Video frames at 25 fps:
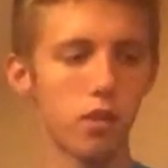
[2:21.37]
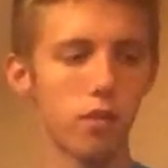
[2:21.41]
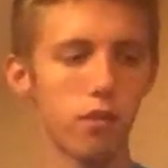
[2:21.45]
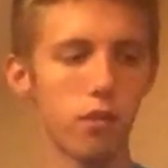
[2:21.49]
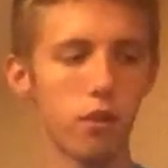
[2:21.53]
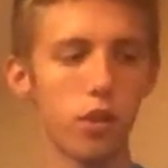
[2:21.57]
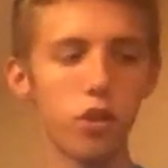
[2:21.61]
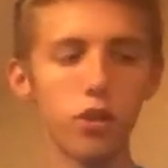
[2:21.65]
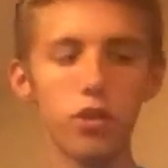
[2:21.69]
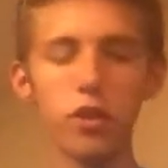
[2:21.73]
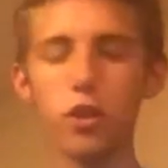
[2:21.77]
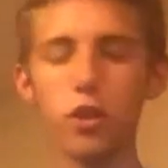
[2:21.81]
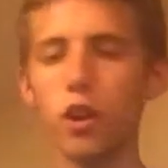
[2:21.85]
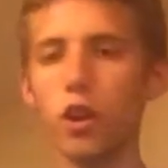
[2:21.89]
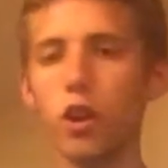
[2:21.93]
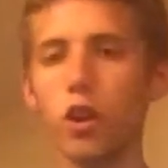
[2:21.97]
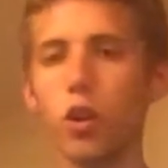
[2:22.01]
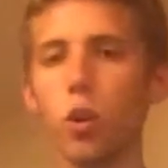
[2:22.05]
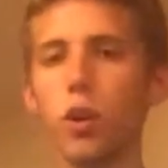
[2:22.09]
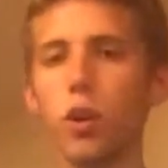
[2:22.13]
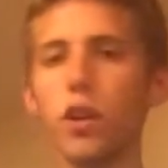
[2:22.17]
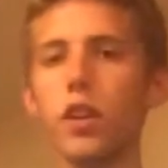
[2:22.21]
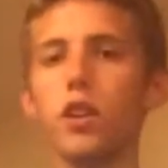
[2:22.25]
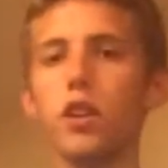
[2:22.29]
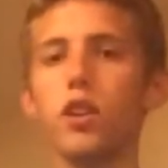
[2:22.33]
First,
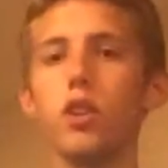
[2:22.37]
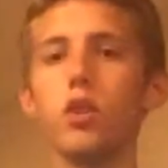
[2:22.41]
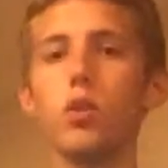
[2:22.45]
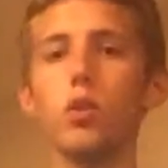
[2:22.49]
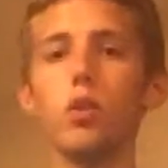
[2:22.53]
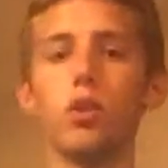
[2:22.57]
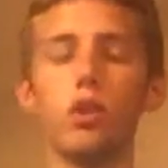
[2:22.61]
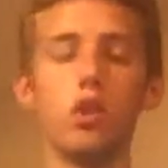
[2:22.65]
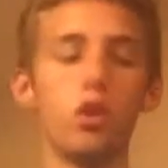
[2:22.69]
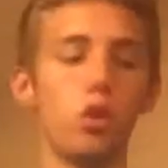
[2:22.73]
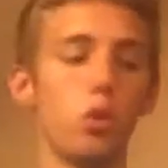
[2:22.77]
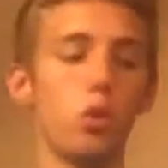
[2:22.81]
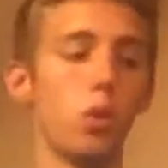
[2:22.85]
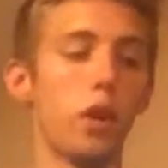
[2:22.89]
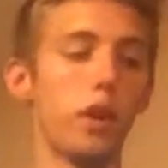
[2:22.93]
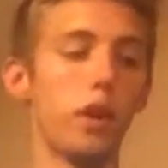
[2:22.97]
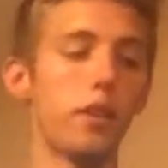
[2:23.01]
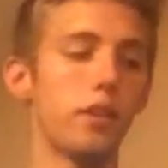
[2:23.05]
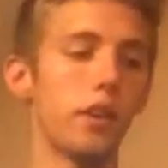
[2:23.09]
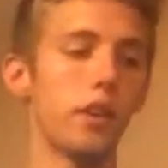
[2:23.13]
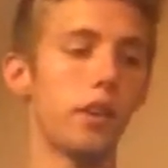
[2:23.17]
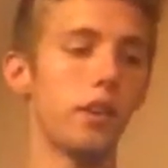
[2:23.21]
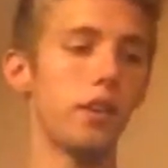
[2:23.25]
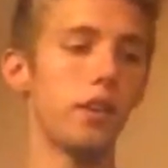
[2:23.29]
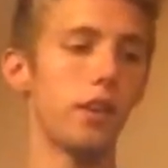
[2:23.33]
according to
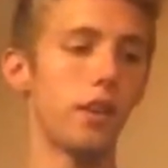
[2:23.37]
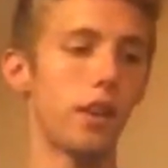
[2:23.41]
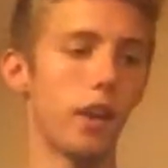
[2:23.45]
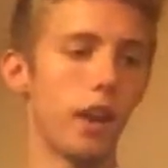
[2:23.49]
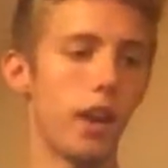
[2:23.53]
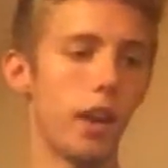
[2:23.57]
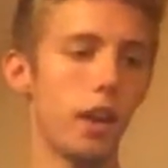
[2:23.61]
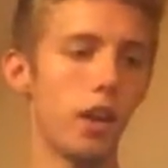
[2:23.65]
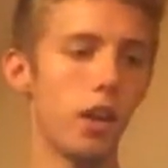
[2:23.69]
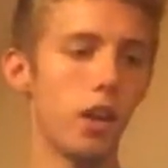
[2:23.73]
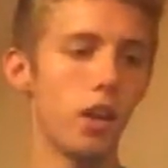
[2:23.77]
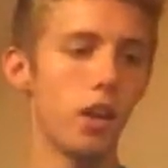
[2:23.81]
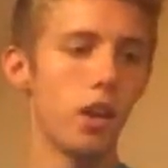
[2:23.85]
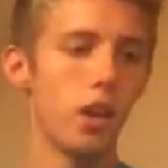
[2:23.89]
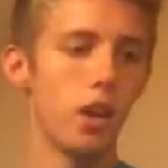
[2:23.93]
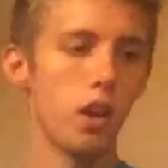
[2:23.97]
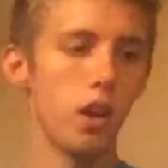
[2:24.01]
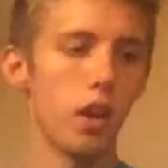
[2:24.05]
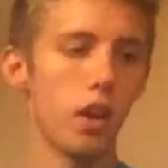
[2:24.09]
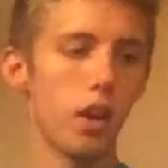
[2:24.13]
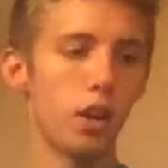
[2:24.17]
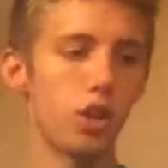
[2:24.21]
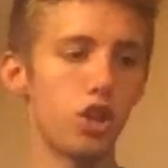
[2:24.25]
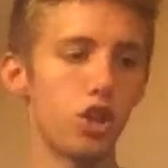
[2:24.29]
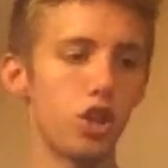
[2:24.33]
USA Today,
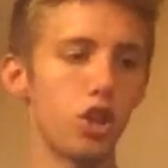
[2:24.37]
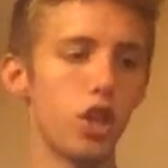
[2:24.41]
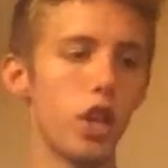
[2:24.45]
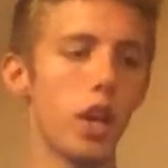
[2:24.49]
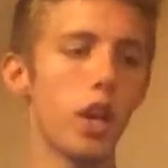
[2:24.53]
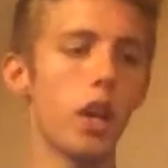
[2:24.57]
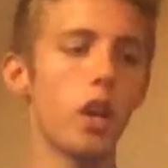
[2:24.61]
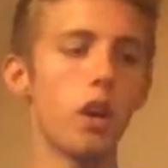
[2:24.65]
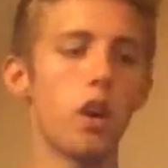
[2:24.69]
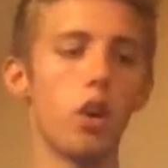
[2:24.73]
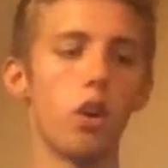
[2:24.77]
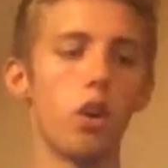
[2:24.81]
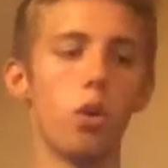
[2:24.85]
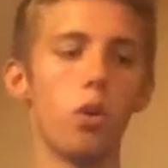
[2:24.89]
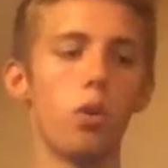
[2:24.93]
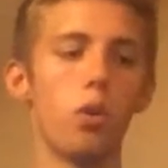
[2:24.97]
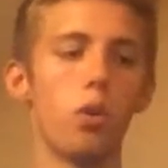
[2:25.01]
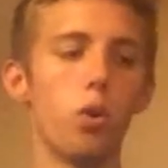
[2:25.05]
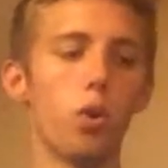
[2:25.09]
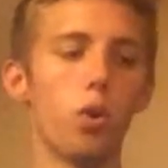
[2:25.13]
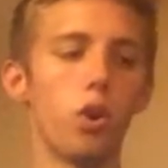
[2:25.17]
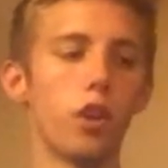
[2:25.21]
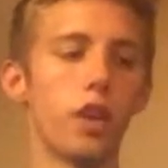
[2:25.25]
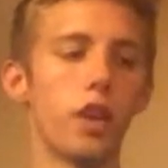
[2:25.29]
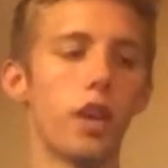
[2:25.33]
a GAO,
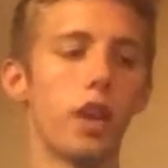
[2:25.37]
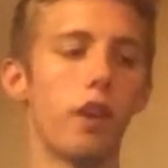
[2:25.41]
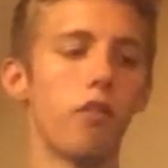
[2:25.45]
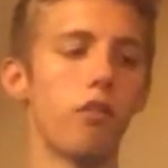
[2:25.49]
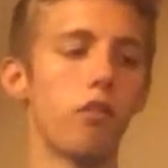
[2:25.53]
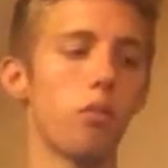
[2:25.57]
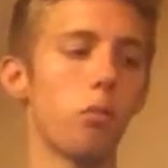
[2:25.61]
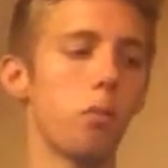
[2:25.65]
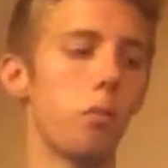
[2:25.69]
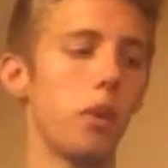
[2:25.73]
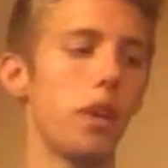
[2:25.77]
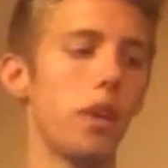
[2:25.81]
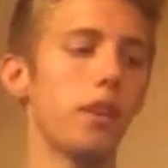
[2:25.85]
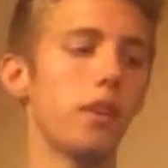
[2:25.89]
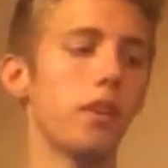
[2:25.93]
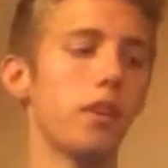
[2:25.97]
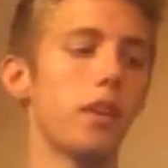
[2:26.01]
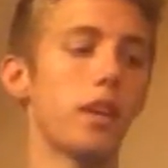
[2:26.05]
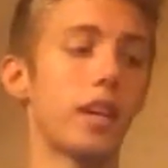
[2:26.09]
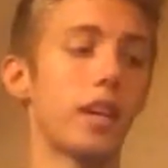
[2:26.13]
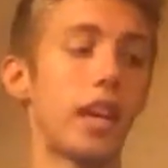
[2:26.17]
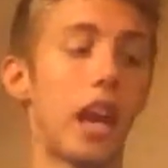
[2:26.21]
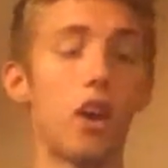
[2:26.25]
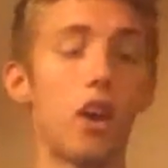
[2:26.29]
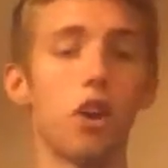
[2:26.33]
or Government
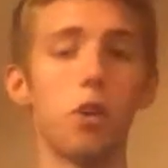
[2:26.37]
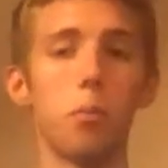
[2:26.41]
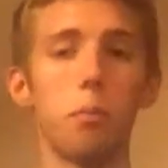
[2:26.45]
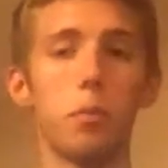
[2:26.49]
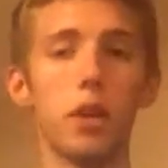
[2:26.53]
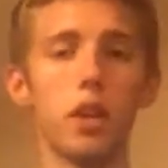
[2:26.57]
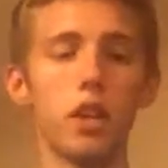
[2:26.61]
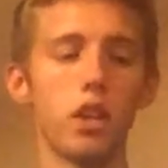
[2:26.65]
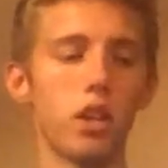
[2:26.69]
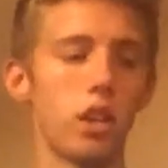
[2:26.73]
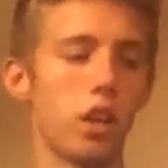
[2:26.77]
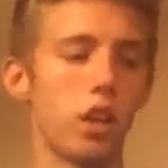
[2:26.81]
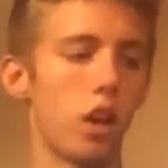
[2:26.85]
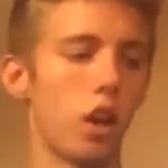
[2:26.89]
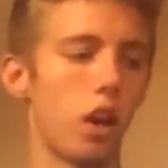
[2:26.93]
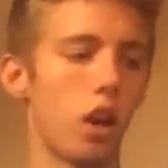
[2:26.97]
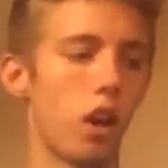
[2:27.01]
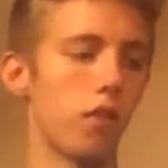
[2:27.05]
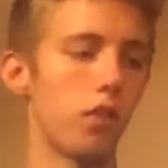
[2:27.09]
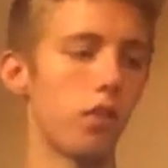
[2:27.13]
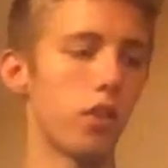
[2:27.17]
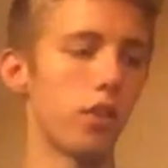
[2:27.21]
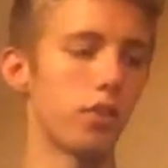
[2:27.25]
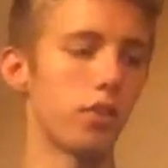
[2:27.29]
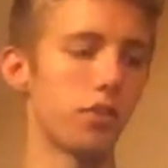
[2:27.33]
Accountability
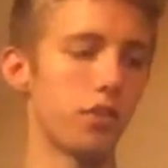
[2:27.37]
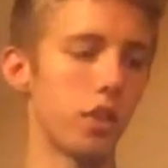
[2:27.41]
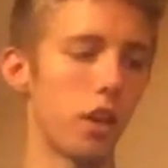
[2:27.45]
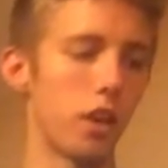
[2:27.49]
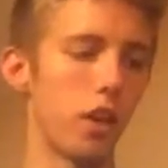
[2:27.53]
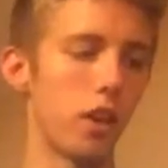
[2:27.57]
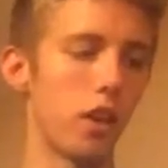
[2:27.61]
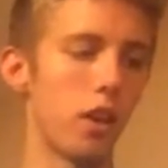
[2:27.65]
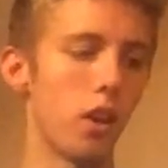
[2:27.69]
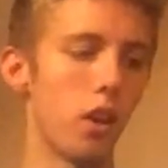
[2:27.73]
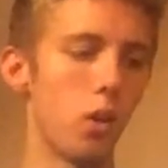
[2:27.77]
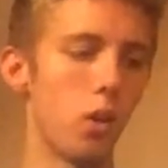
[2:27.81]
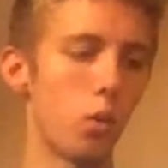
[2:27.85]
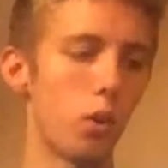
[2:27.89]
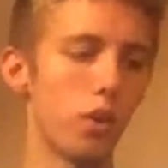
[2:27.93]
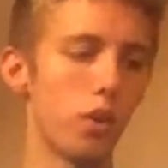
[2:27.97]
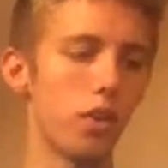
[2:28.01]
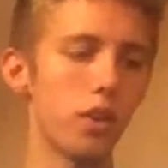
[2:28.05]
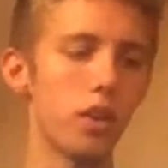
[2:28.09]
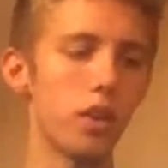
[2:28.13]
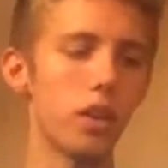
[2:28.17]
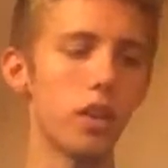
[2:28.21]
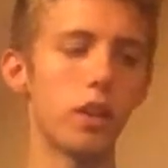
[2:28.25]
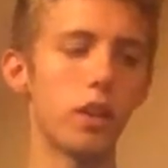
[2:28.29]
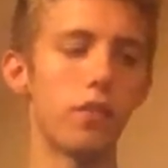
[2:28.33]
Office study,
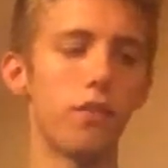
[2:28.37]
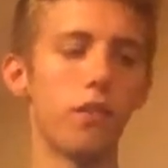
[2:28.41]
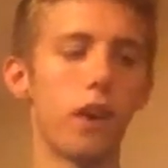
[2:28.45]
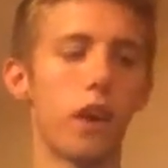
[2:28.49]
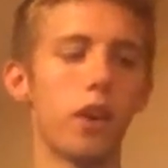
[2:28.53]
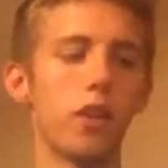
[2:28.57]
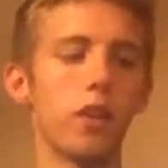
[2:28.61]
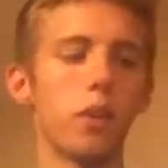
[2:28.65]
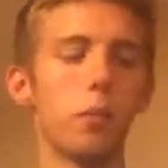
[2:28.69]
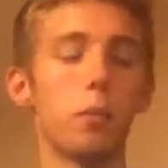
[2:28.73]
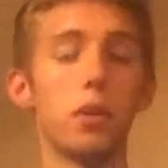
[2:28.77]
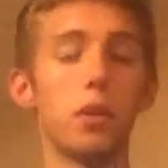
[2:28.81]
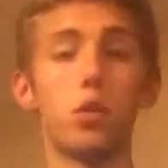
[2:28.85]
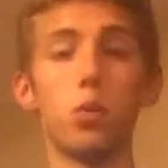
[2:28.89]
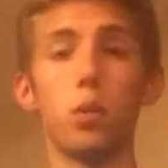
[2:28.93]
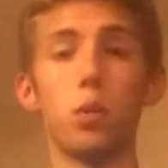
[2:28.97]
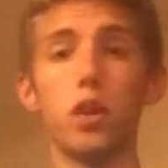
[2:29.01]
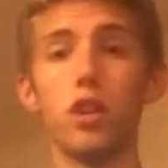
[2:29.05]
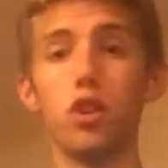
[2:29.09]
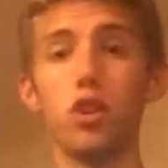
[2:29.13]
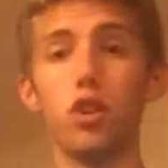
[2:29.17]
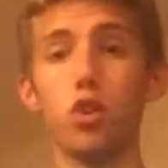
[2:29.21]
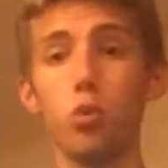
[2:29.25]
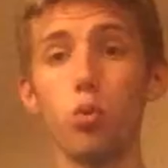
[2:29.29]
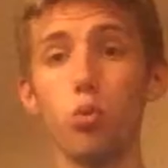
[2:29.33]
recently found that
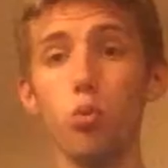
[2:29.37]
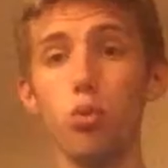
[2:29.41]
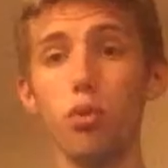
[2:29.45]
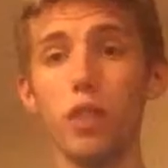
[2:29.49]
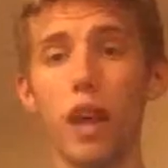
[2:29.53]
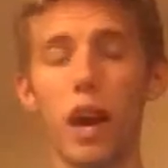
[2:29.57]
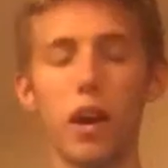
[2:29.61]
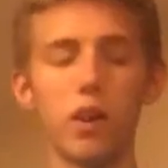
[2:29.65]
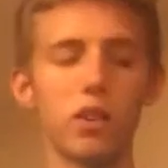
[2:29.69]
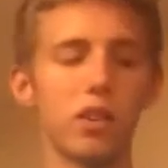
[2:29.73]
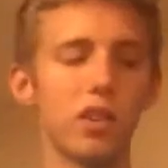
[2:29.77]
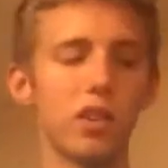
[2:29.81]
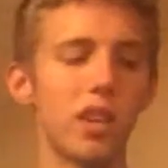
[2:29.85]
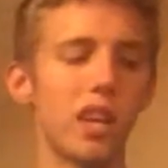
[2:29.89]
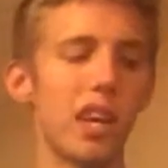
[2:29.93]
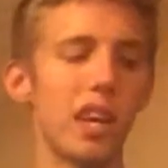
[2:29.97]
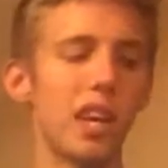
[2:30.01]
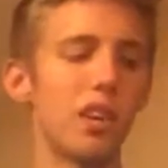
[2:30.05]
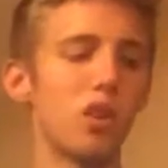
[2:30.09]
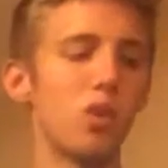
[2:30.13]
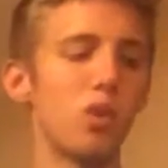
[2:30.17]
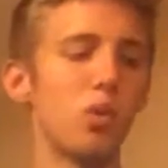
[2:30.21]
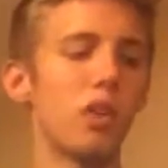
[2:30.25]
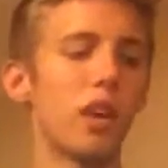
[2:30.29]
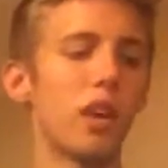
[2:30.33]
between 2000
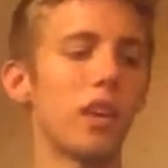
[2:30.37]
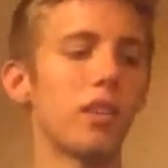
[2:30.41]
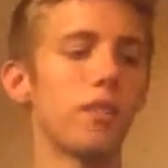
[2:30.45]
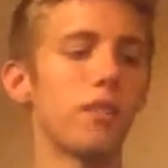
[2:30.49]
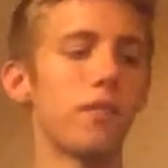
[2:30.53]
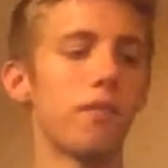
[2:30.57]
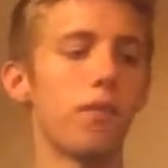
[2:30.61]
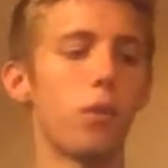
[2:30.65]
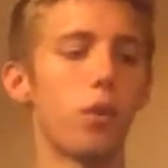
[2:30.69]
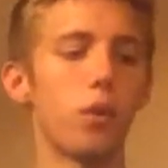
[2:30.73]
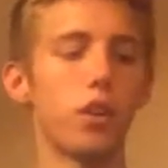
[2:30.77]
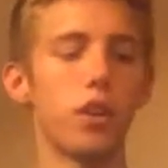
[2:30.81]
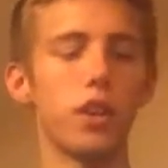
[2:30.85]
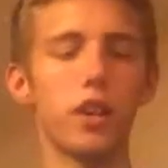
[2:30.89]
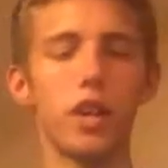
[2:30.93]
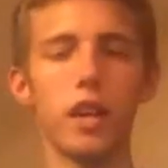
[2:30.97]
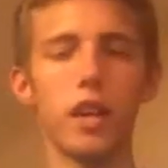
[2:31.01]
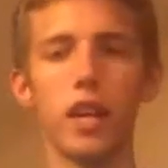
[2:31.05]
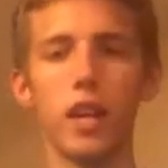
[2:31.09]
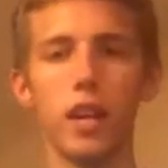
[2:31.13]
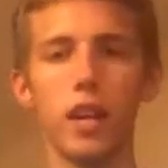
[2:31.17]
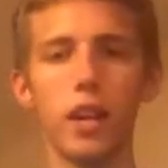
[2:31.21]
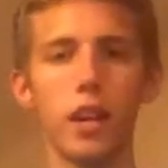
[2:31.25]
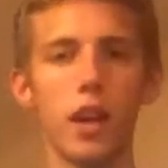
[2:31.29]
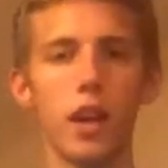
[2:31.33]
and
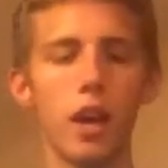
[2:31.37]
2014,